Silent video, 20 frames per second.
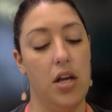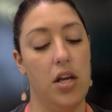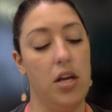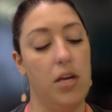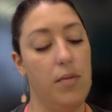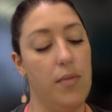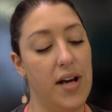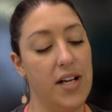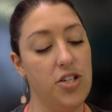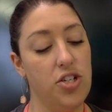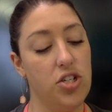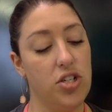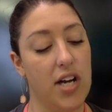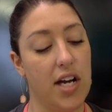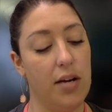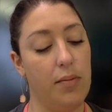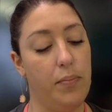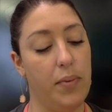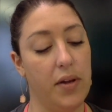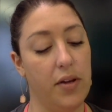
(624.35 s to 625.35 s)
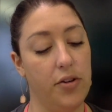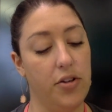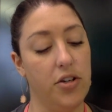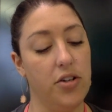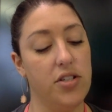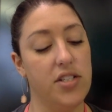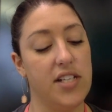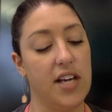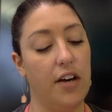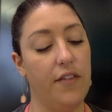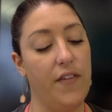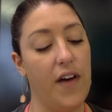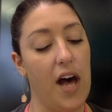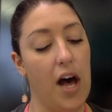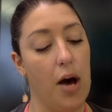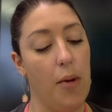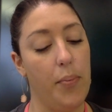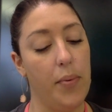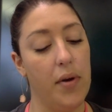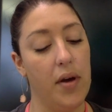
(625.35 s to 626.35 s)
"you must try to build yourself
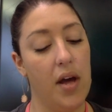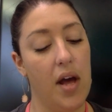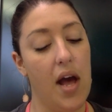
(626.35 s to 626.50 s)
up.